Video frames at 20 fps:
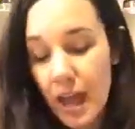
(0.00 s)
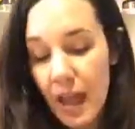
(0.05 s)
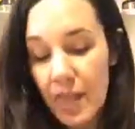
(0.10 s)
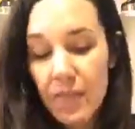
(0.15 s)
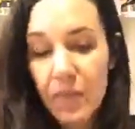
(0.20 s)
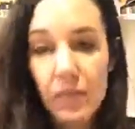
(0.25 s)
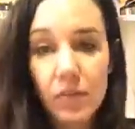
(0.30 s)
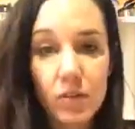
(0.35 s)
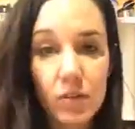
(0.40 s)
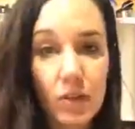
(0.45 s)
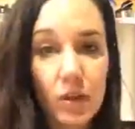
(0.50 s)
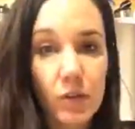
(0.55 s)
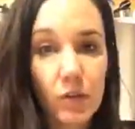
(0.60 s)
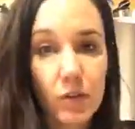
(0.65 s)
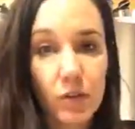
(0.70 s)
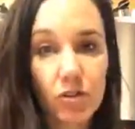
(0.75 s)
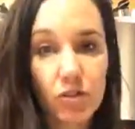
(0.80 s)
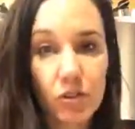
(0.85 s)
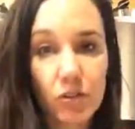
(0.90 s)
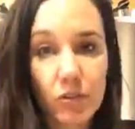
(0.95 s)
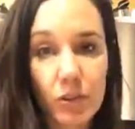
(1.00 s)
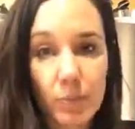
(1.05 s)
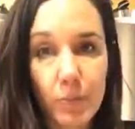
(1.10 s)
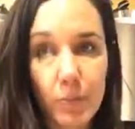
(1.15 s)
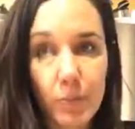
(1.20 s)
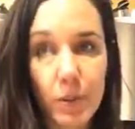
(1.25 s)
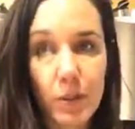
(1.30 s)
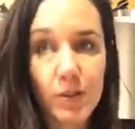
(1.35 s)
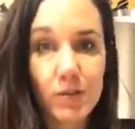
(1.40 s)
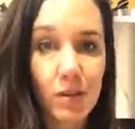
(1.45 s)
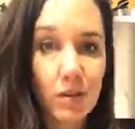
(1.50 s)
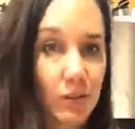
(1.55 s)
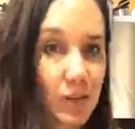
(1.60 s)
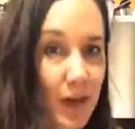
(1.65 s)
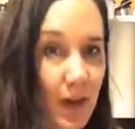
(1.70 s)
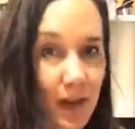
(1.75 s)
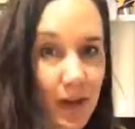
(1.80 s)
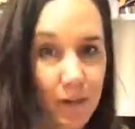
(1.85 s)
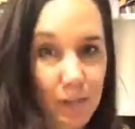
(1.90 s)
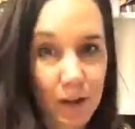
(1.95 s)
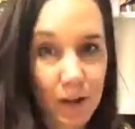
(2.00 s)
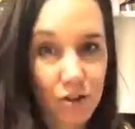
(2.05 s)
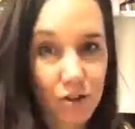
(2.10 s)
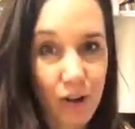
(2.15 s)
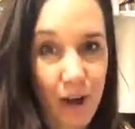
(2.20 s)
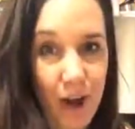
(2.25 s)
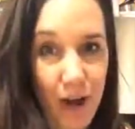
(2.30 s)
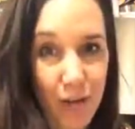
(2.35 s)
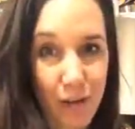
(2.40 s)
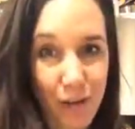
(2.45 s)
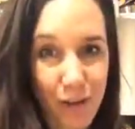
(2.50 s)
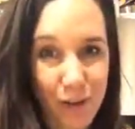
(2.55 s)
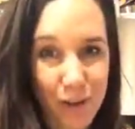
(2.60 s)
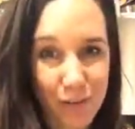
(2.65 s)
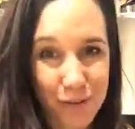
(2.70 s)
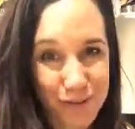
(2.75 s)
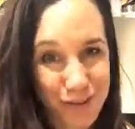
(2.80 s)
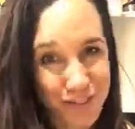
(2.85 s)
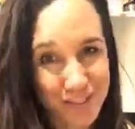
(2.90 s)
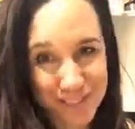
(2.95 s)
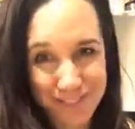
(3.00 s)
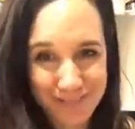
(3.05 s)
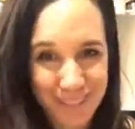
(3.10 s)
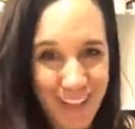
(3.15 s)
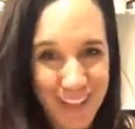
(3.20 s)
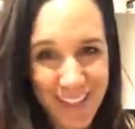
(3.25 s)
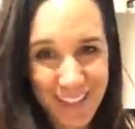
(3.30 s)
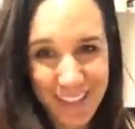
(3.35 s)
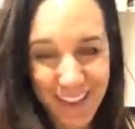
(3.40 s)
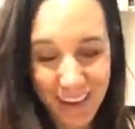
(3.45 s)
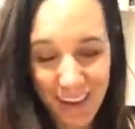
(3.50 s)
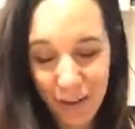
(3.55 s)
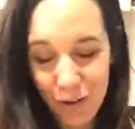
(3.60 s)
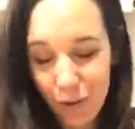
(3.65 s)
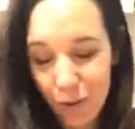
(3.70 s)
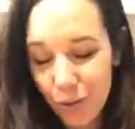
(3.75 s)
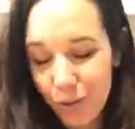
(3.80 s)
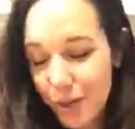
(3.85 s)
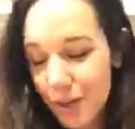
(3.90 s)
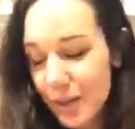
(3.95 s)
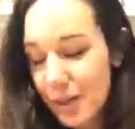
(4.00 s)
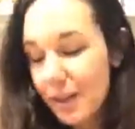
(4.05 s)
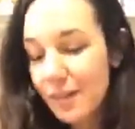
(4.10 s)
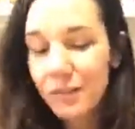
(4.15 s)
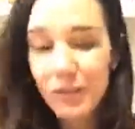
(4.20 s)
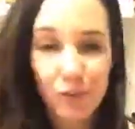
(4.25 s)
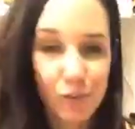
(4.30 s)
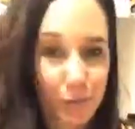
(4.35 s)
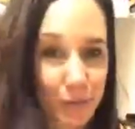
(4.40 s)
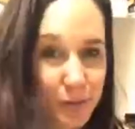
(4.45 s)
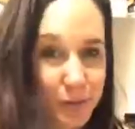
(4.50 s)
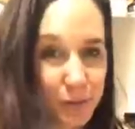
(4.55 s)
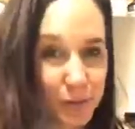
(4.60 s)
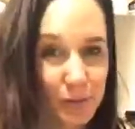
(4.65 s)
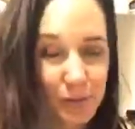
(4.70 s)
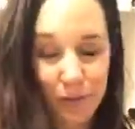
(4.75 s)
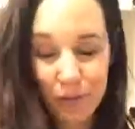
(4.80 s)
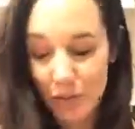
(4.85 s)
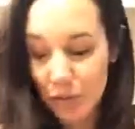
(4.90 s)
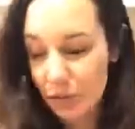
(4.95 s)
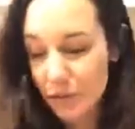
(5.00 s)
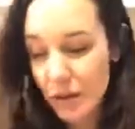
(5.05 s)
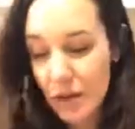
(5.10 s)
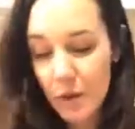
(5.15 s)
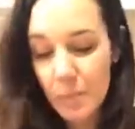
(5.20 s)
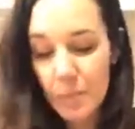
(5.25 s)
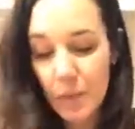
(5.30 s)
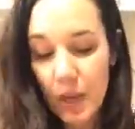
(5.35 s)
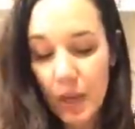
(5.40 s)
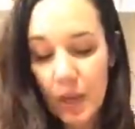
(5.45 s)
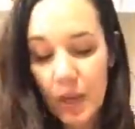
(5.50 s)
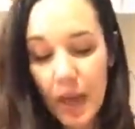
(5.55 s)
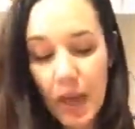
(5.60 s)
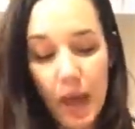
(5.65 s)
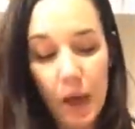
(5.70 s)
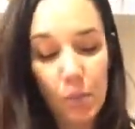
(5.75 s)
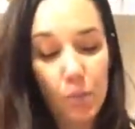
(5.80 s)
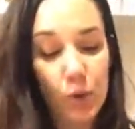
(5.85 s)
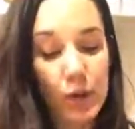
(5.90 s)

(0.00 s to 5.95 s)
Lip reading: And these are the official supplements of the Ironman Triathlon, which is, I think, kind of cool if you're familiar with those at all.